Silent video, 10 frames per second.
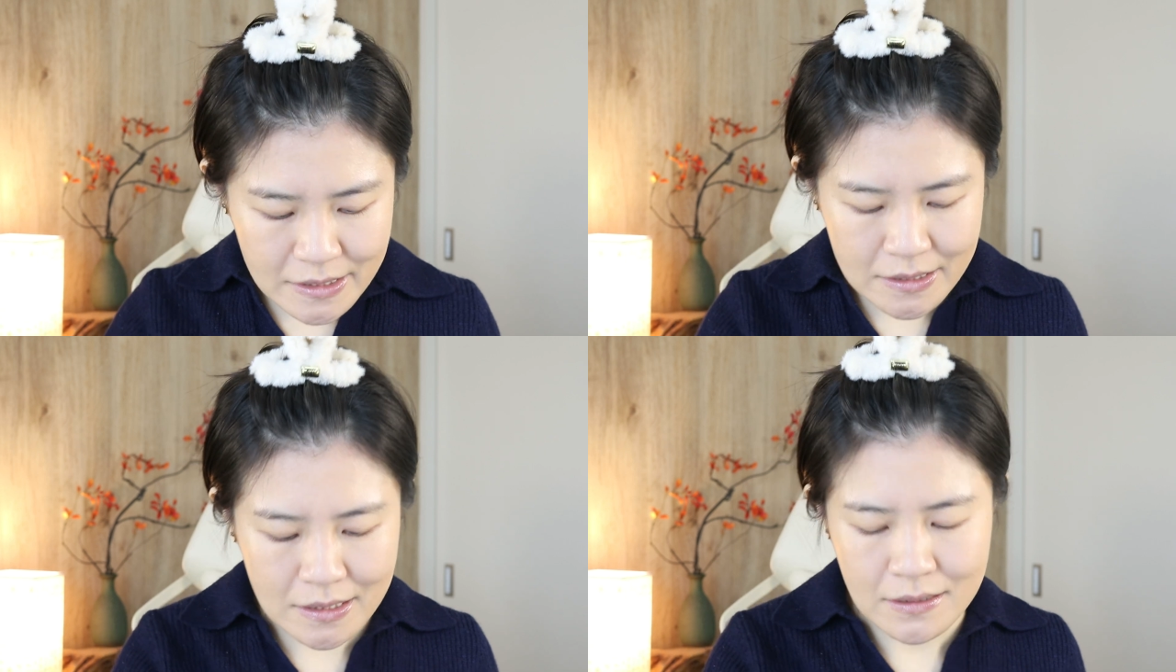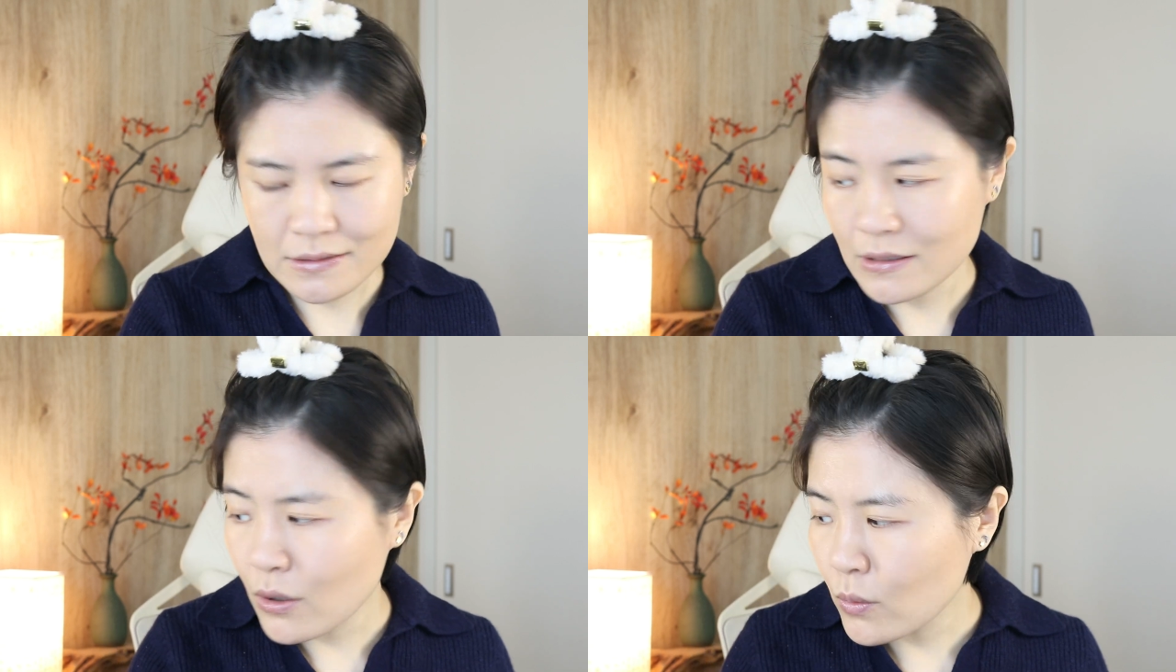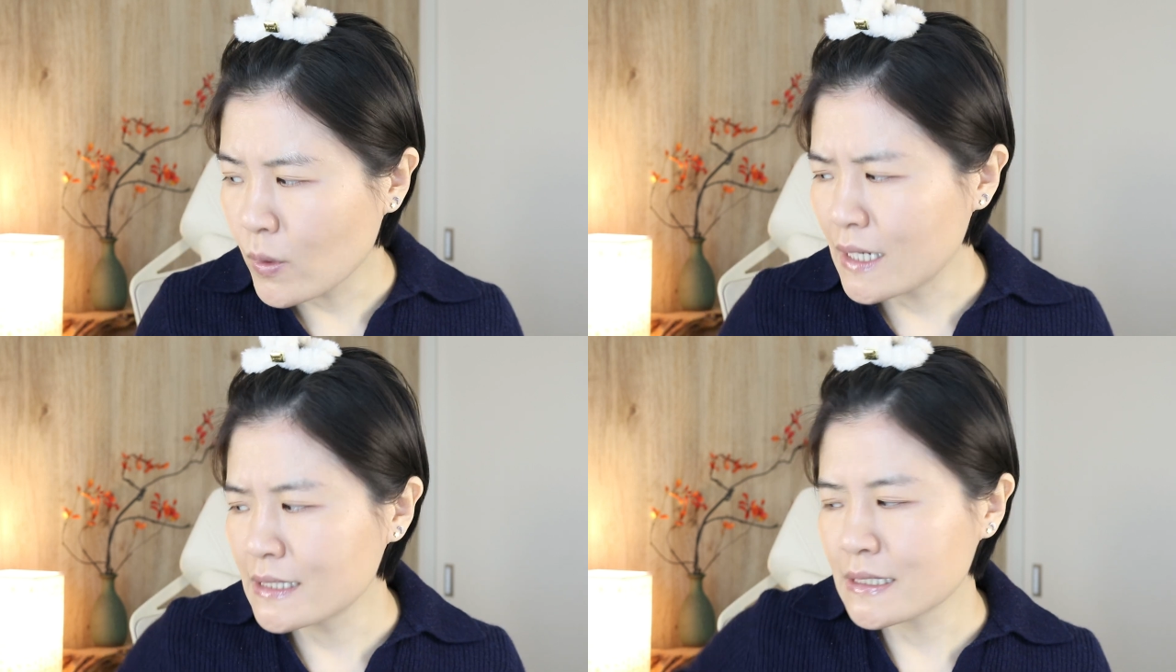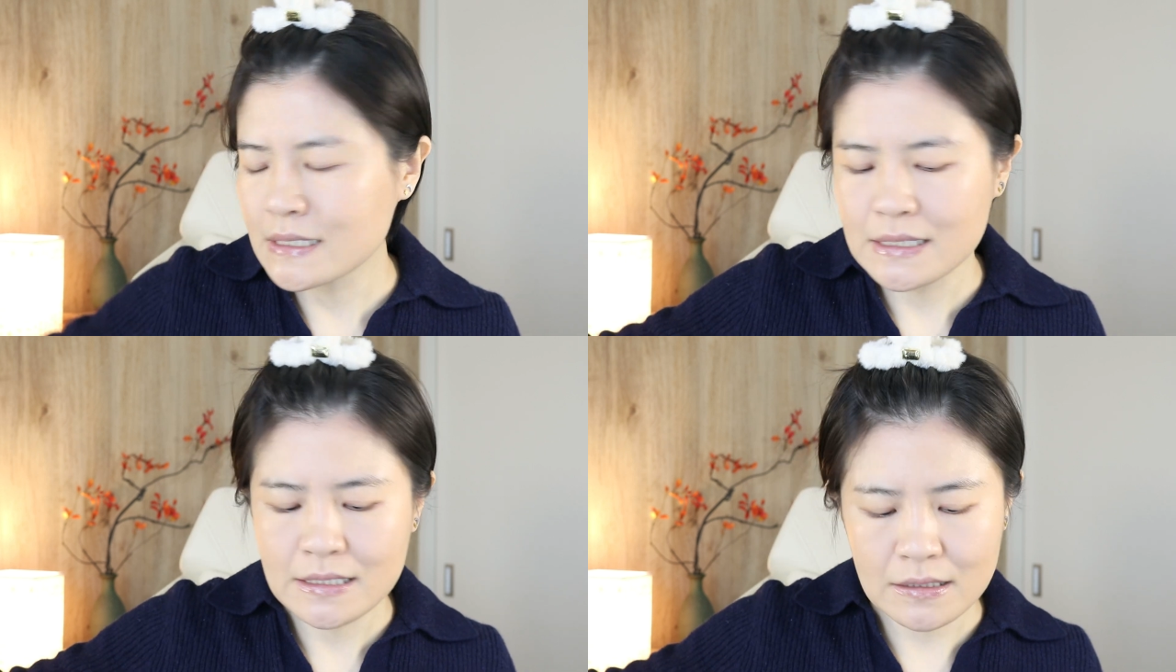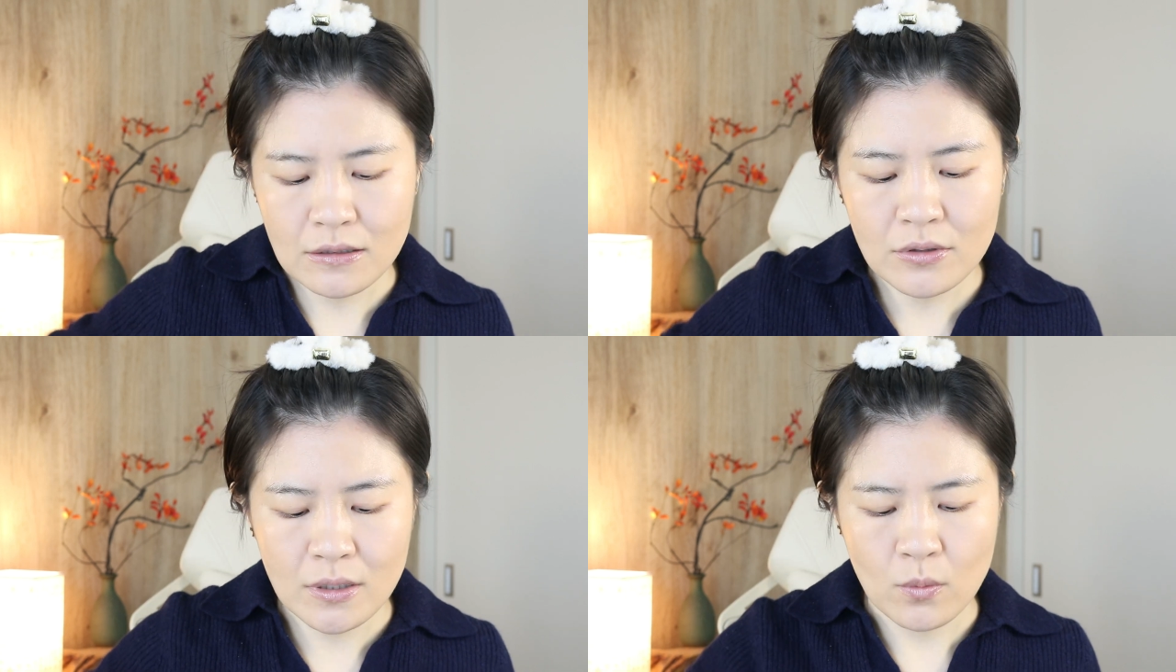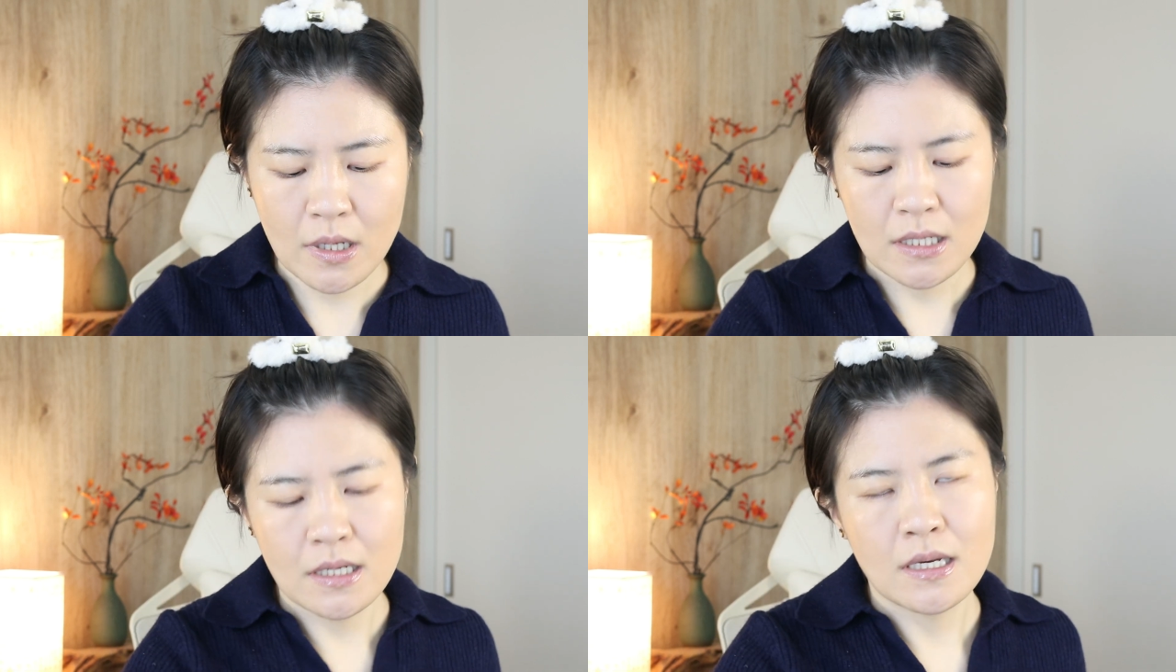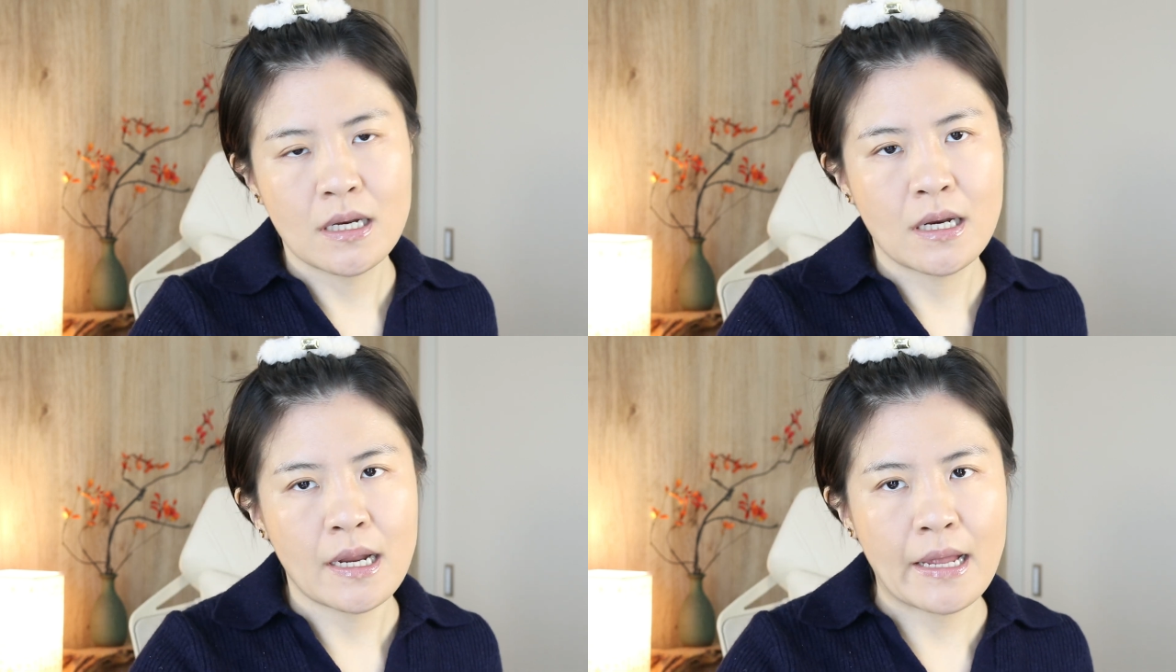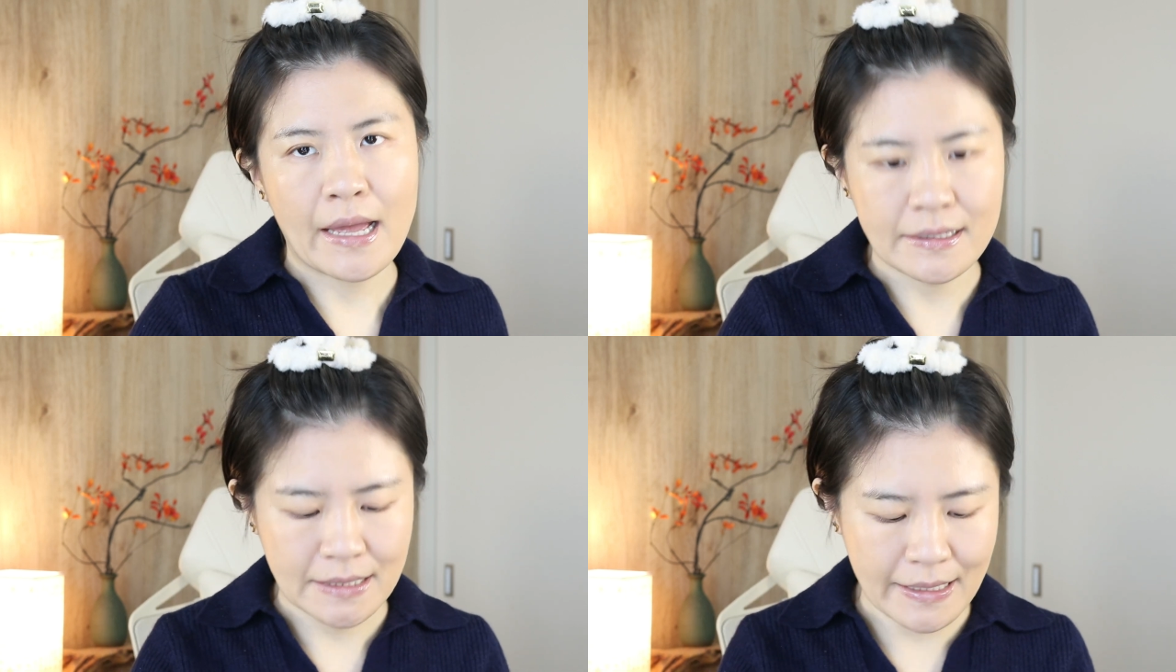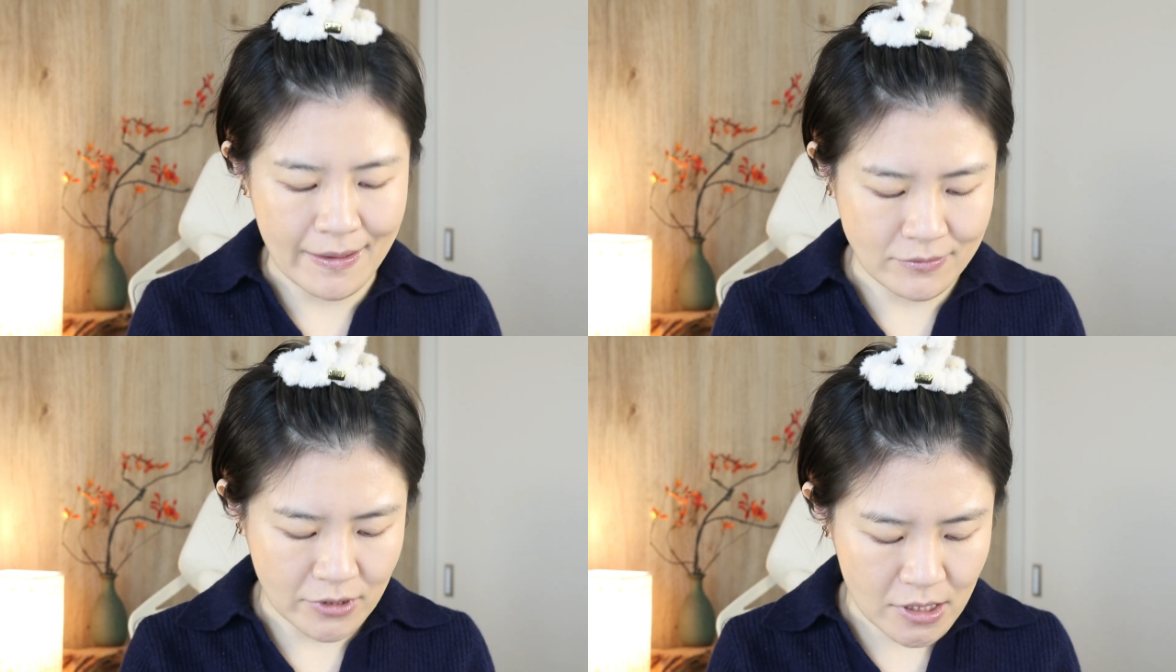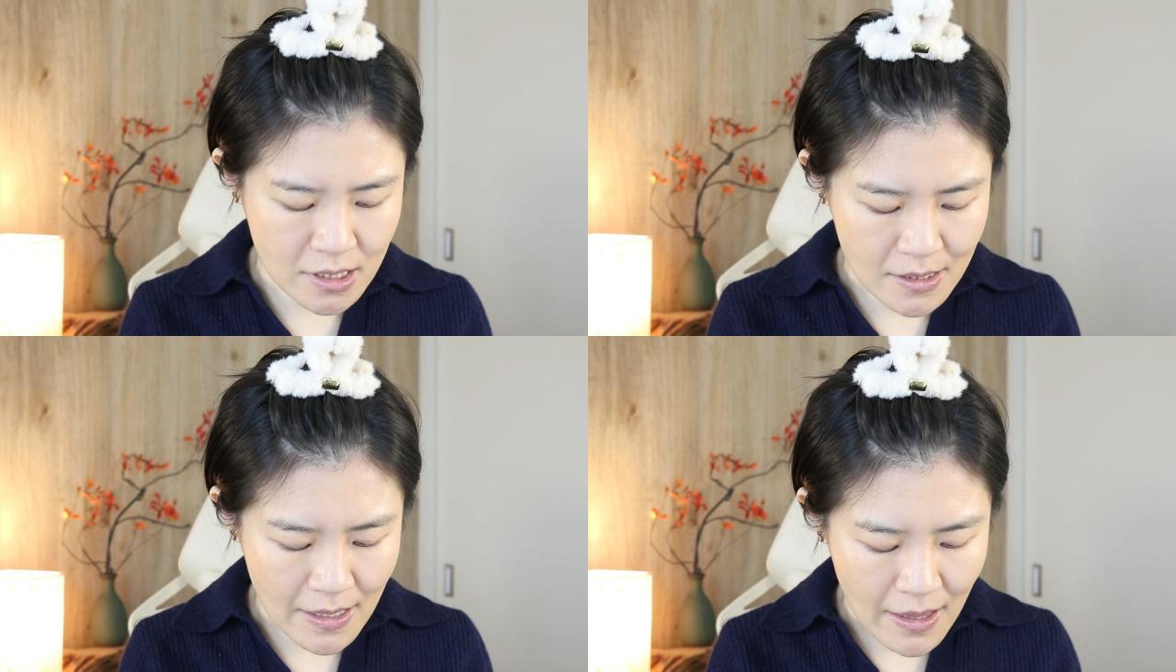the glowy one at the counter,